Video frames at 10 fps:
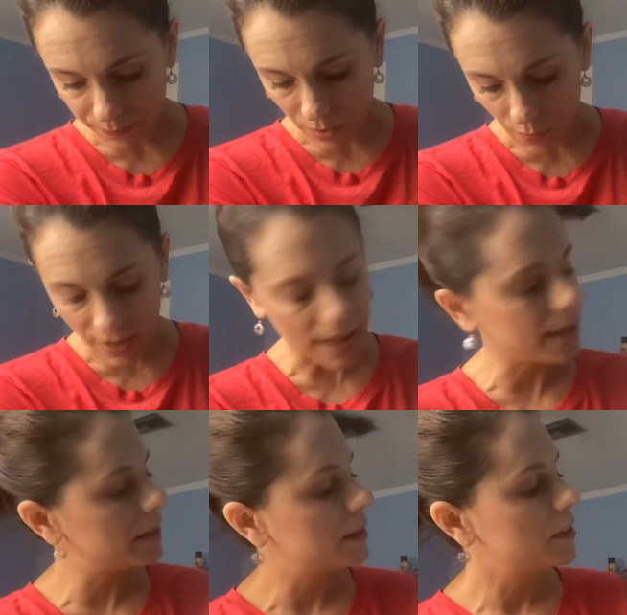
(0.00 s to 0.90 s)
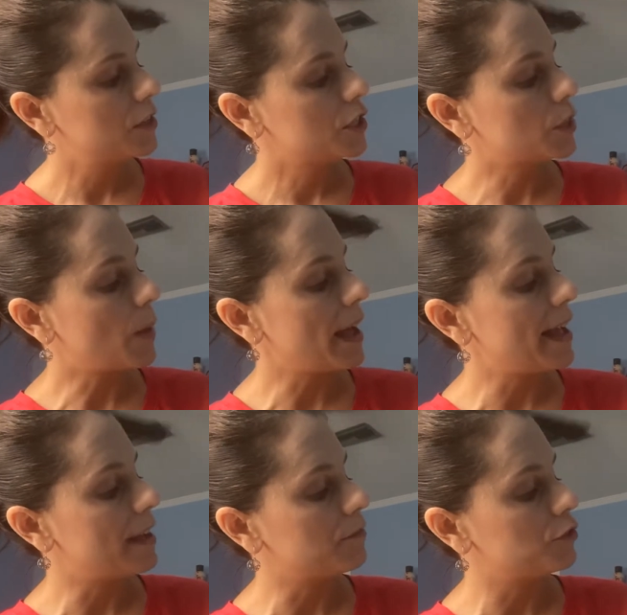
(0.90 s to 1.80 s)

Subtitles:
Okay? So I have